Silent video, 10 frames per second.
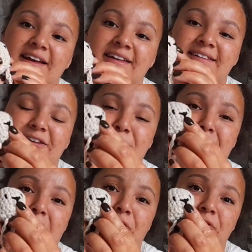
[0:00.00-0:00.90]
His little
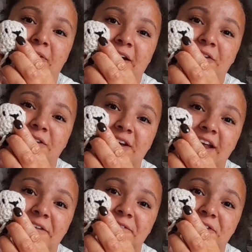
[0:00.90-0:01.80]
mouth I couldn't
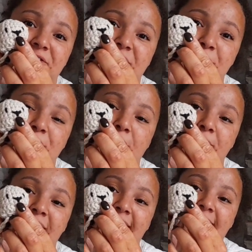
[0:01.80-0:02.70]
even do
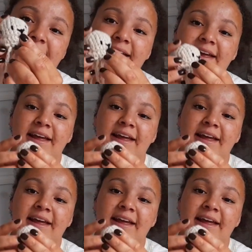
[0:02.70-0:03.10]
properly.